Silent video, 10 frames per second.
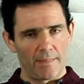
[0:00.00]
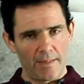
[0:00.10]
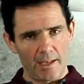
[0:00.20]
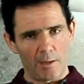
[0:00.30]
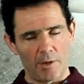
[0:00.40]

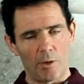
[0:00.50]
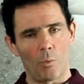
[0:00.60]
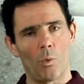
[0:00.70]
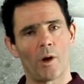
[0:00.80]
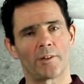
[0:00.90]
Think
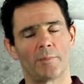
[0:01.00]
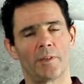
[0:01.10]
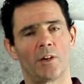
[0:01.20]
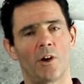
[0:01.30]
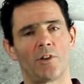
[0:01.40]
about what has
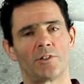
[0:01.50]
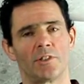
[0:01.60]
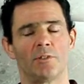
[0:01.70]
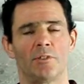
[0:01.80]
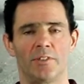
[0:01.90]
been
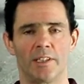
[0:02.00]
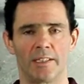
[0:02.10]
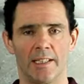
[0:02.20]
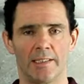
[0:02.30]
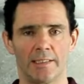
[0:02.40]
causing you to feel
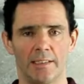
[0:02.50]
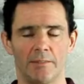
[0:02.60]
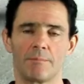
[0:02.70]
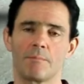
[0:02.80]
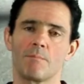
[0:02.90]
guilty.
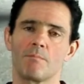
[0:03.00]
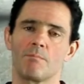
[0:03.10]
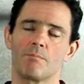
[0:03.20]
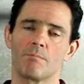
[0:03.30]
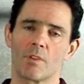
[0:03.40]

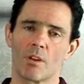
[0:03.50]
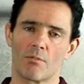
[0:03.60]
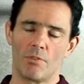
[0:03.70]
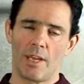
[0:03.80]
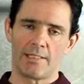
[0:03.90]

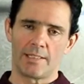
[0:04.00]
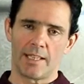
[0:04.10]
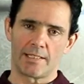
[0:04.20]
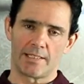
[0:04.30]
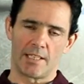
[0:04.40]
Rate
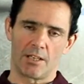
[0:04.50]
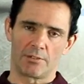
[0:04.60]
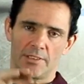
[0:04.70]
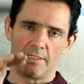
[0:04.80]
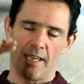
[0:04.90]
that
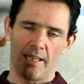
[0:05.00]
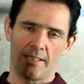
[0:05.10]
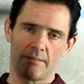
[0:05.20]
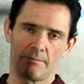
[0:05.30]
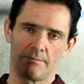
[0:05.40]
0 to
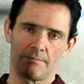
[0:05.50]
10.